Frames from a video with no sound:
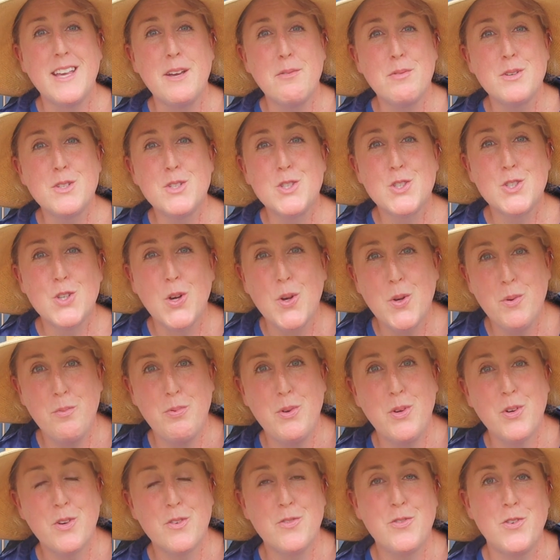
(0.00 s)
they were so
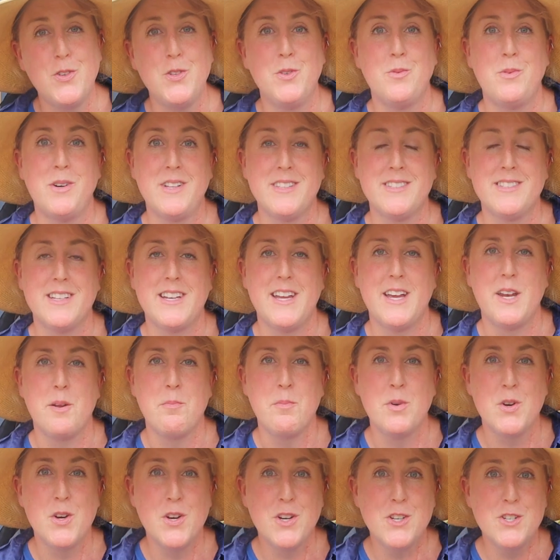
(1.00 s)
beautiful, the ones that had
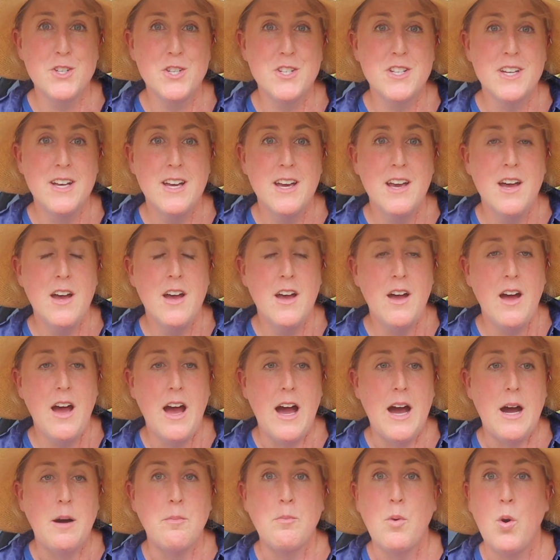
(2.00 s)
emerged.
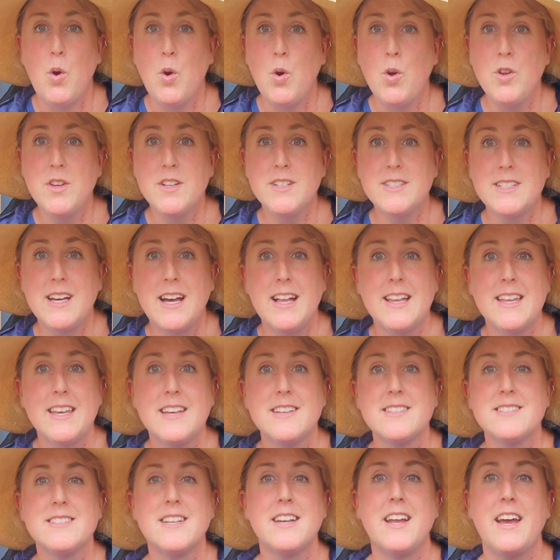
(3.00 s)
All the
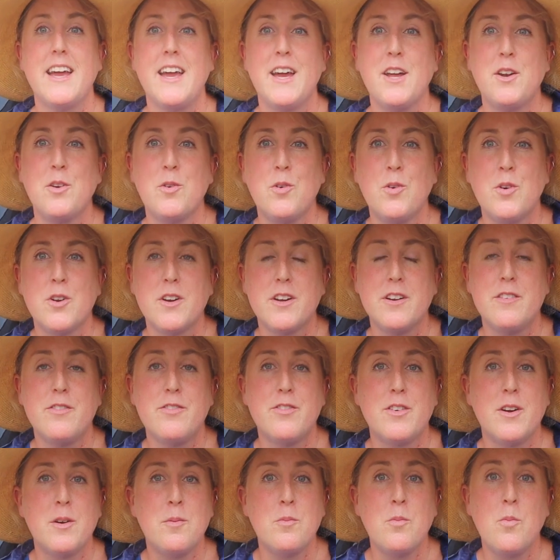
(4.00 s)
dahlias that I had ordered
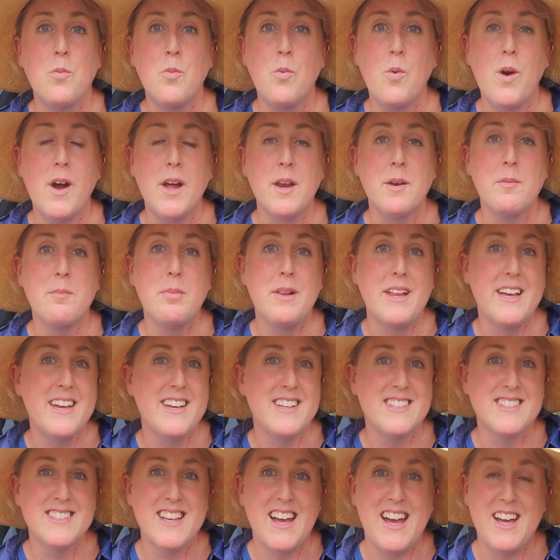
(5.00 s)
from one
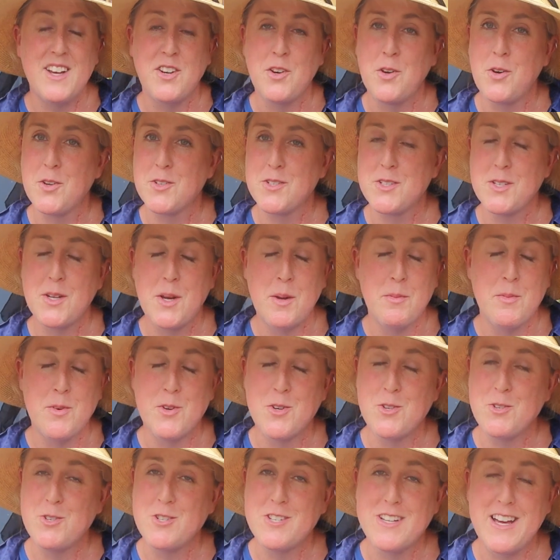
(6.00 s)
place had not
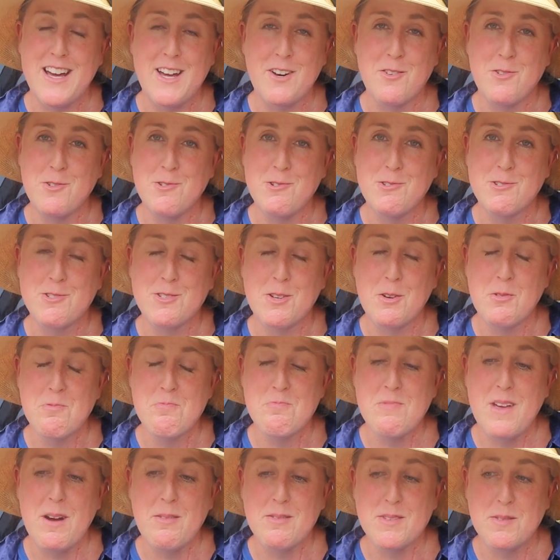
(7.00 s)
emerged at all, so
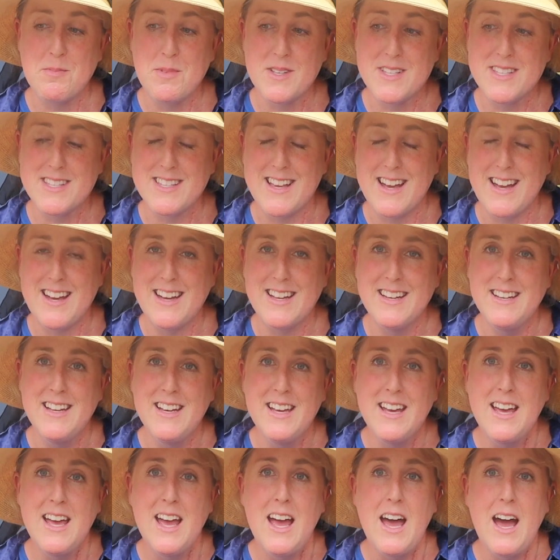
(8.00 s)
that was a bit sad.
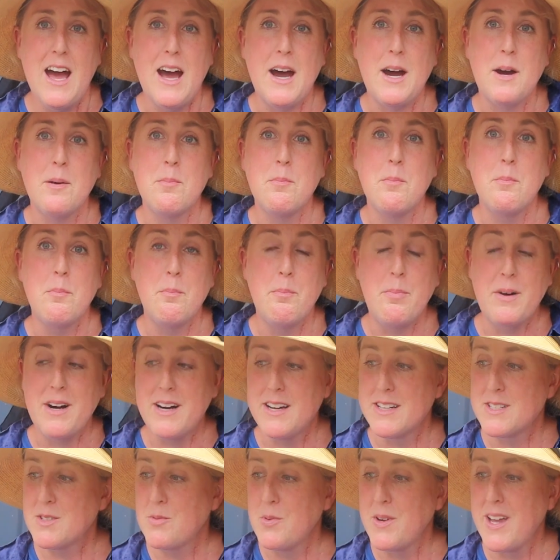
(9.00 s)

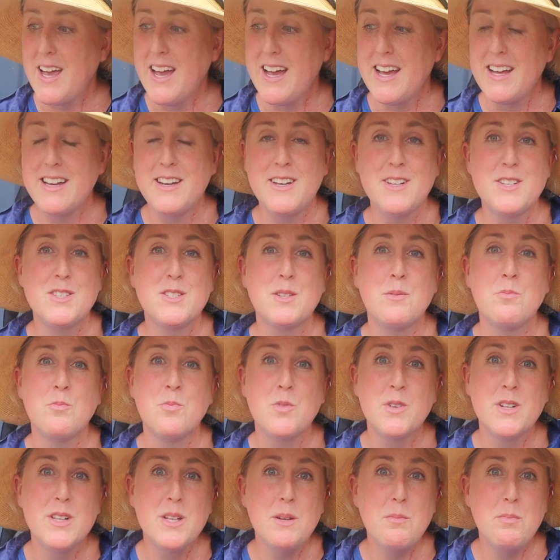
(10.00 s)
But we had some
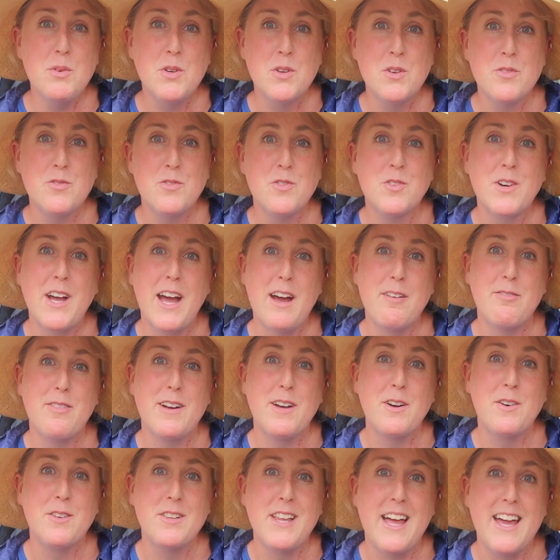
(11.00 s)
really beautiful
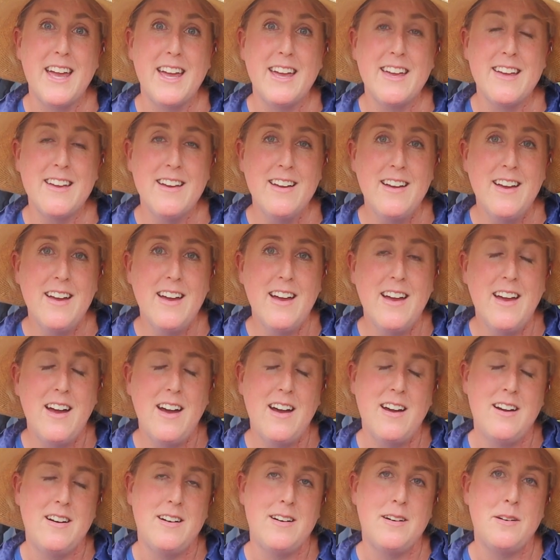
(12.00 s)
cafe au lait
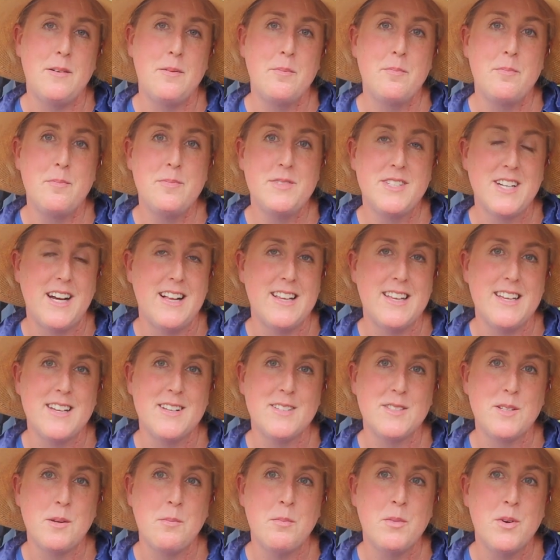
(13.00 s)

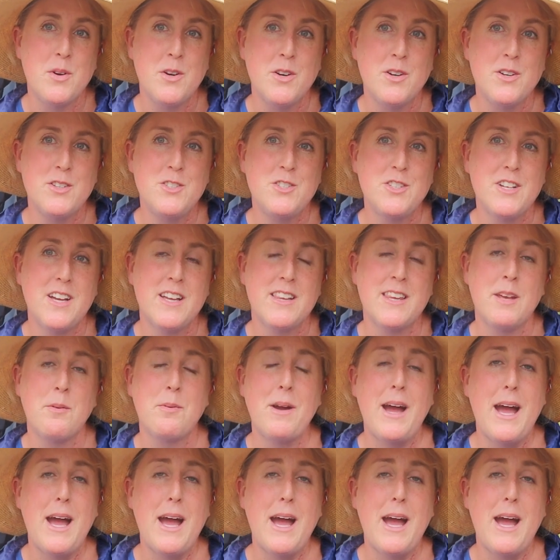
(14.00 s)
dahlias emerge, and they were